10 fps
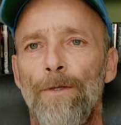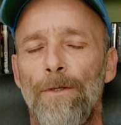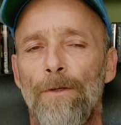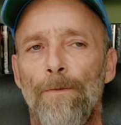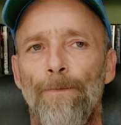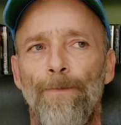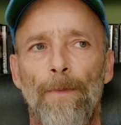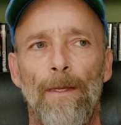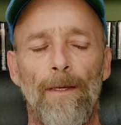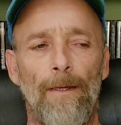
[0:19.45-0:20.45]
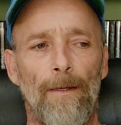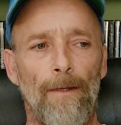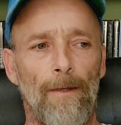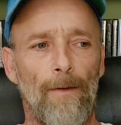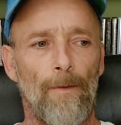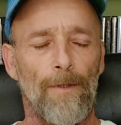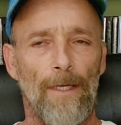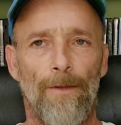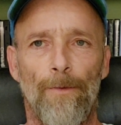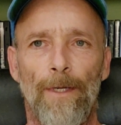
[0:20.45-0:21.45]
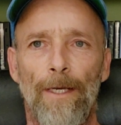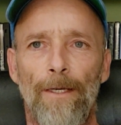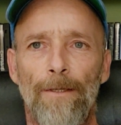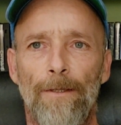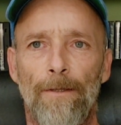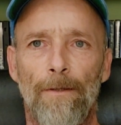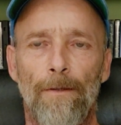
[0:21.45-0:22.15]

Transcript: So what is that? 3 days?